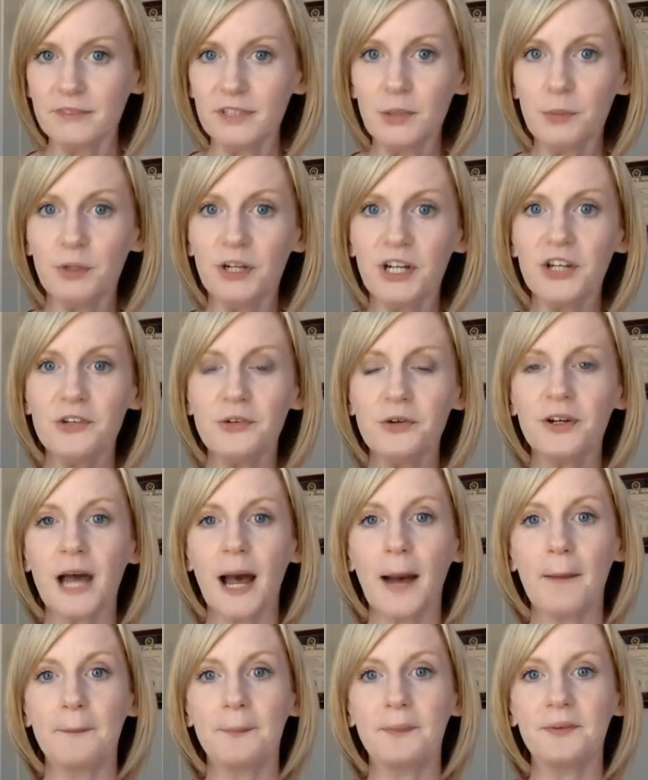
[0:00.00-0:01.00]
We're going to do a
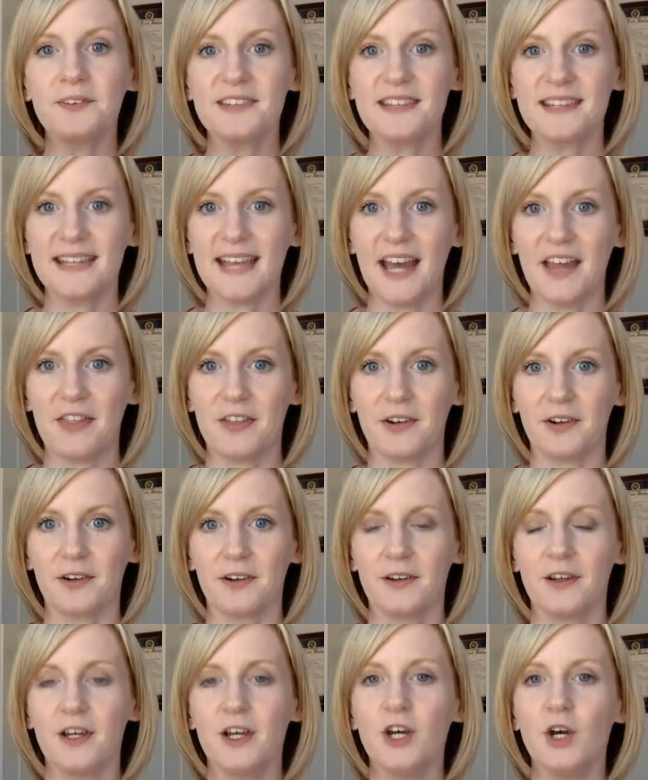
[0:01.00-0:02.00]
couple together.
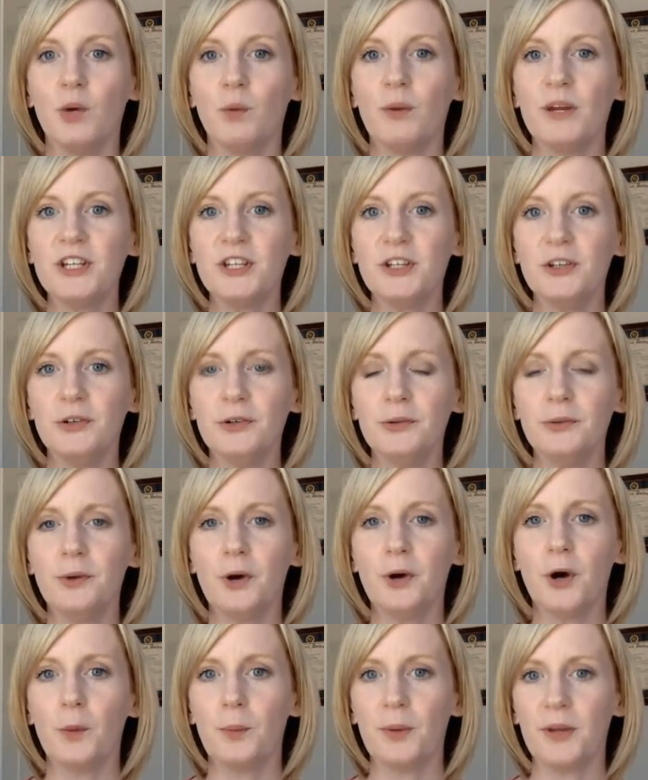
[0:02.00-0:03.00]
When you
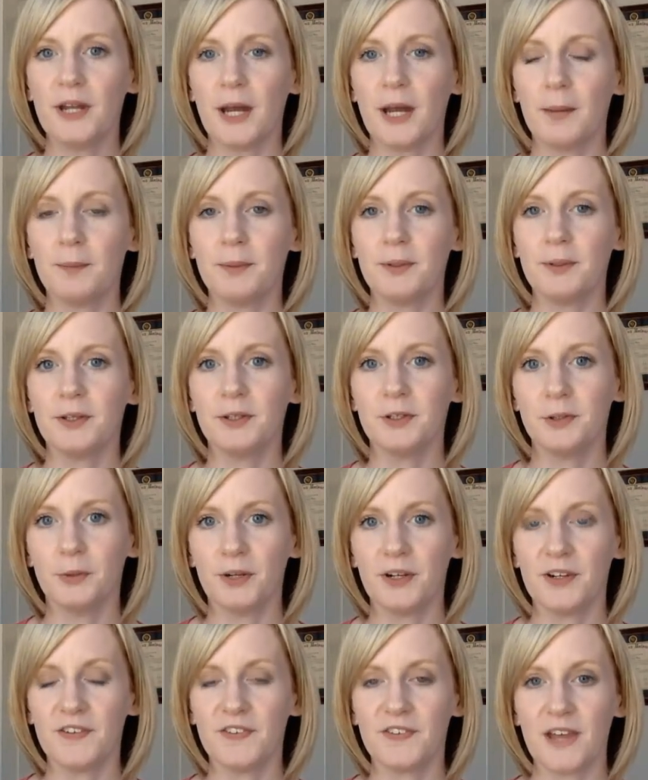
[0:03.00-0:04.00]
open up your
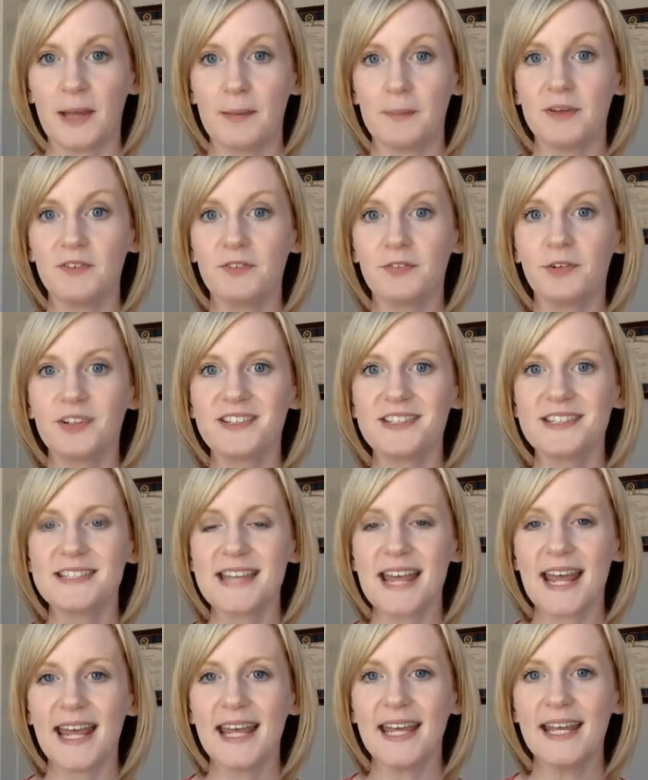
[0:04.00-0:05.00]
assignment for
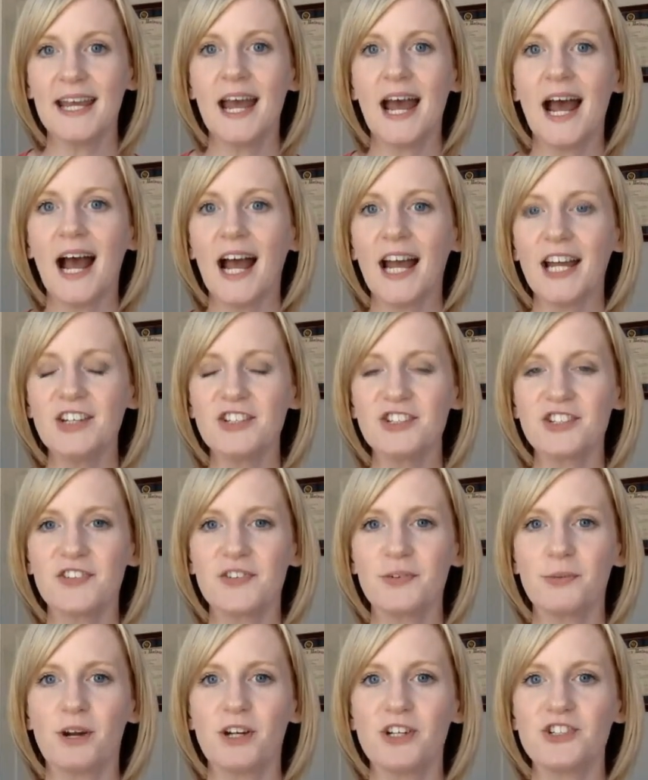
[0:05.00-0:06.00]
today, I just
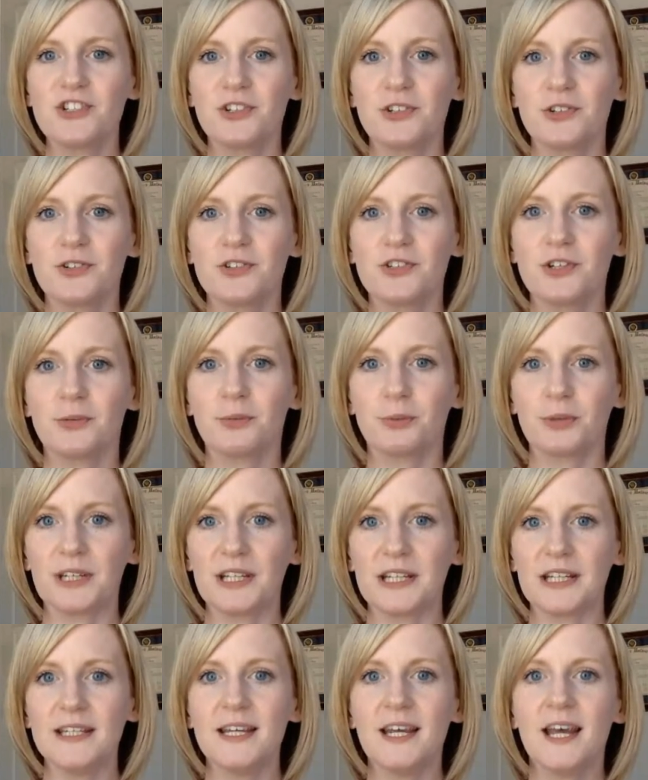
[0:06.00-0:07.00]
want you to
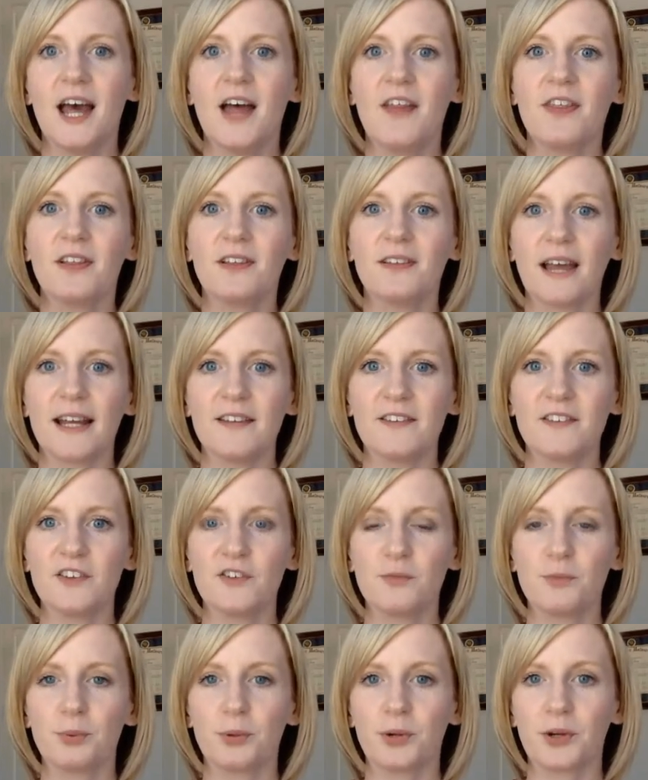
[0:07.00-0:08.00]
read the lines
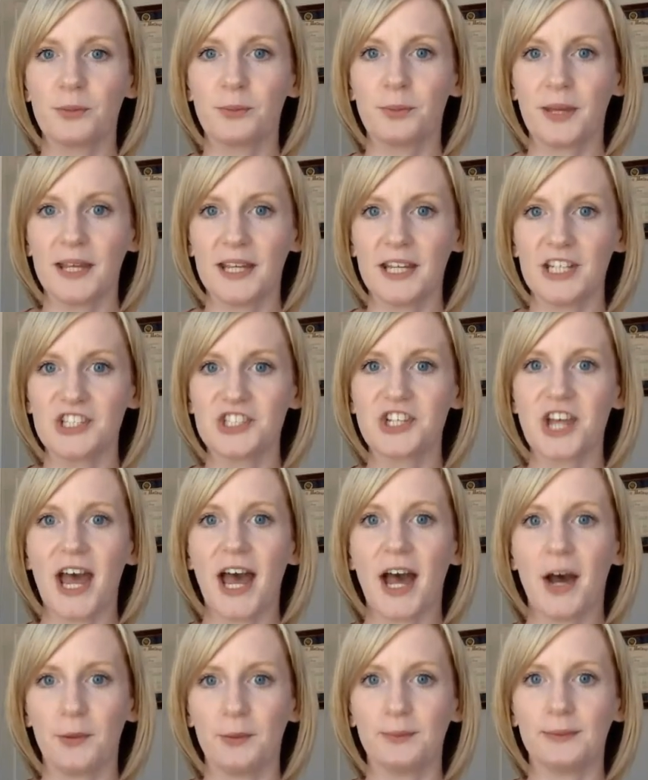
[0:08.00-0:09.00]
of print page
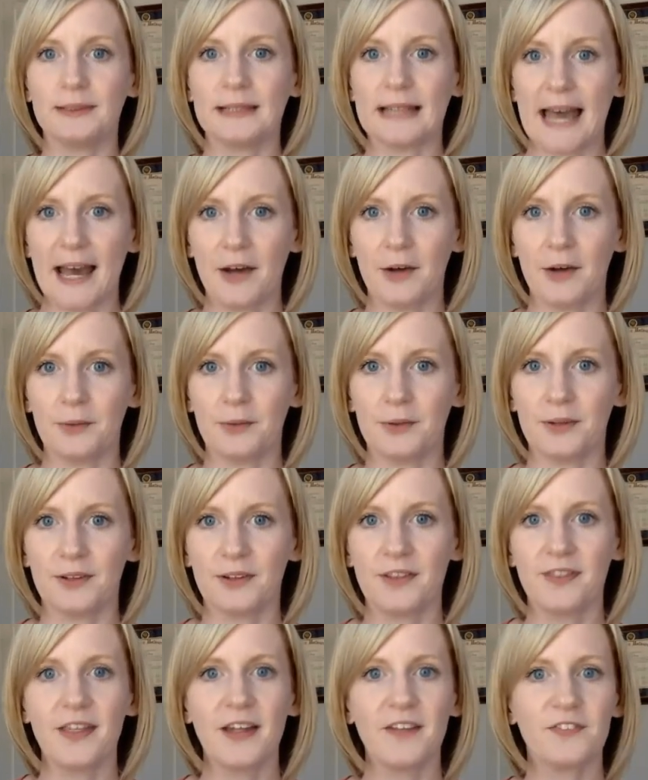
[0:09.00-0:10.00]
out loud.
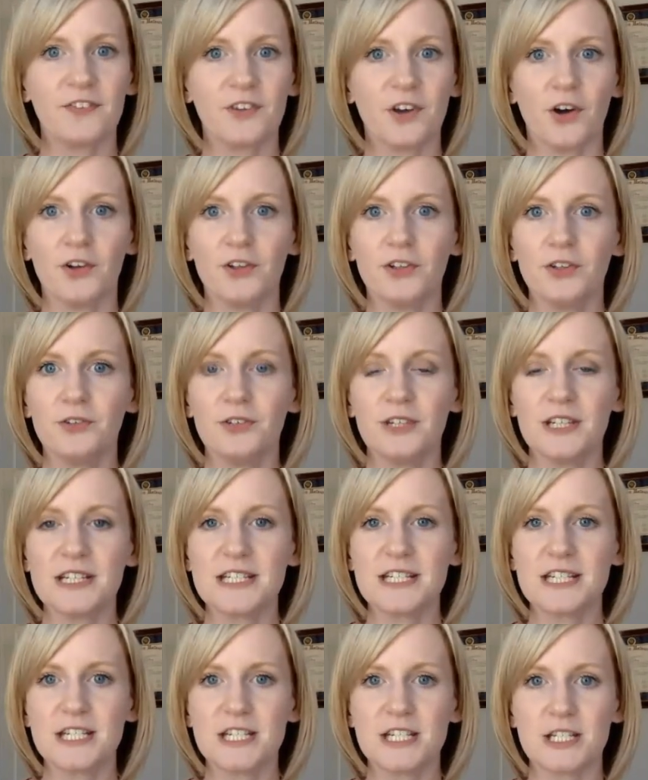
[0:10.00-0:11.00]
That's all you need
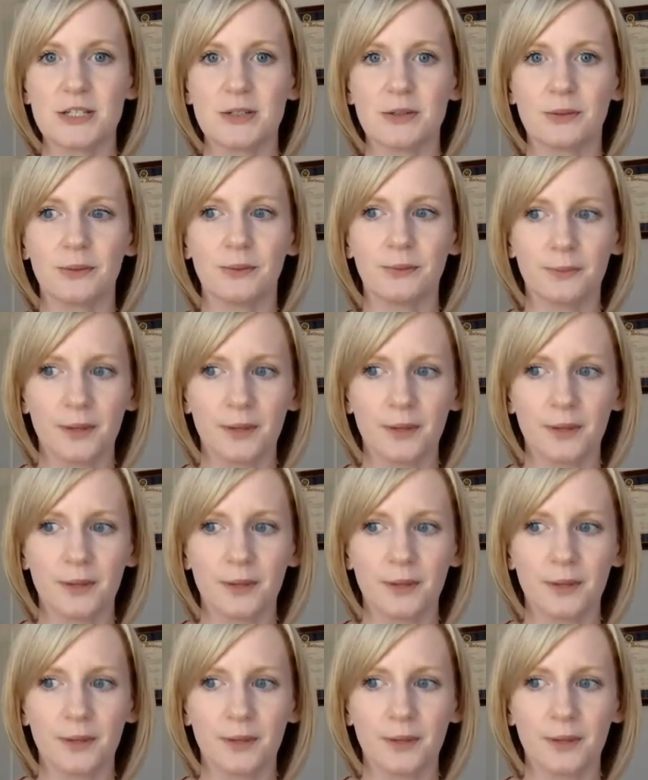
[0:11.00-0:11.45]
to do.